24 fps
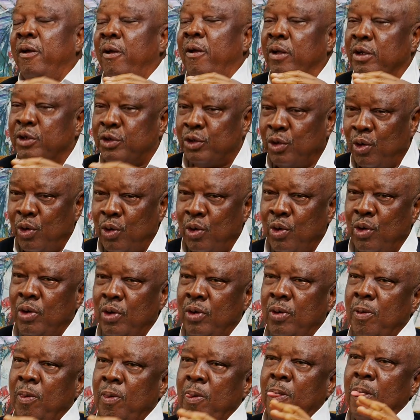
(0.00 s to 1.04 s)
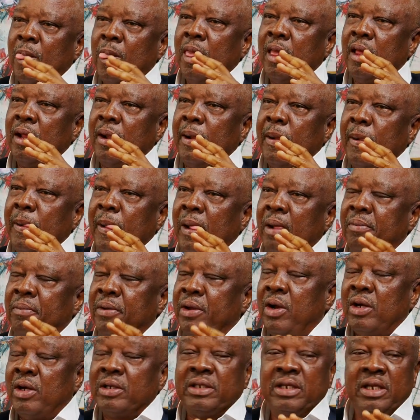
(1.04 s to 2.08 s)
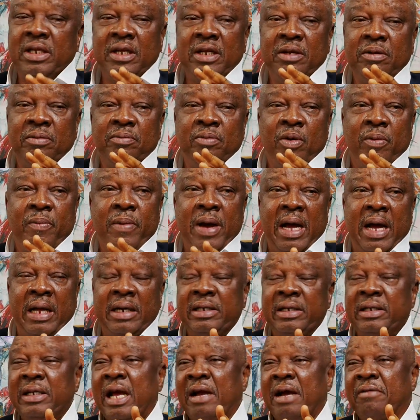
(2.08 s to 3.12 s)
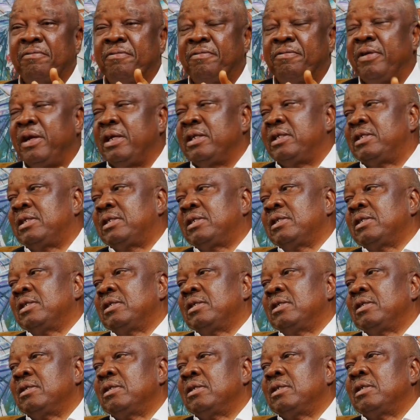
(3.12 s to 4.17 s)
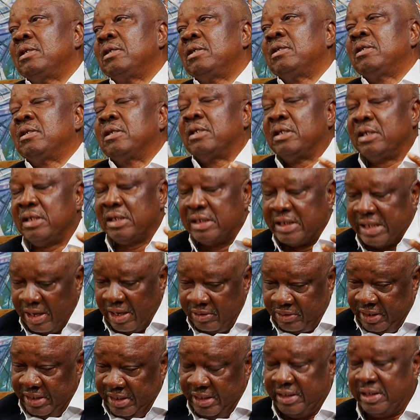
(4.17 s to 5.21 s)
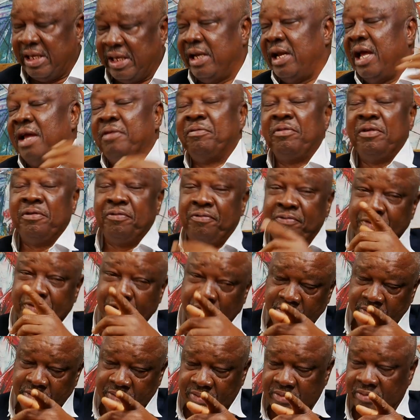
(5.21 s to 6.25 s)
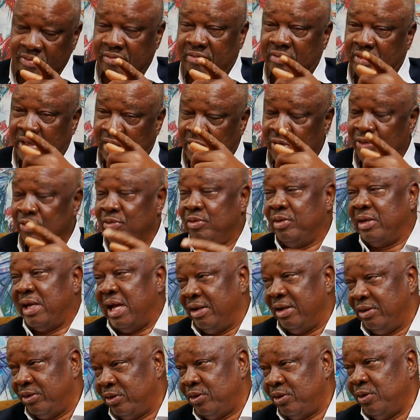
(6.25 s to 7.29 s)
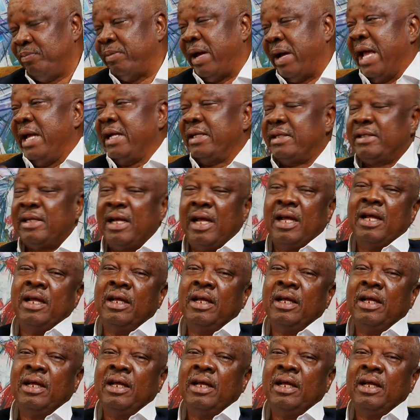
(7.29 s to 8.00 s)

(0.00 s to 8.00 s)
So, because the Igbo man, the average Southeasterner, even from Enugu down to Bayelsa,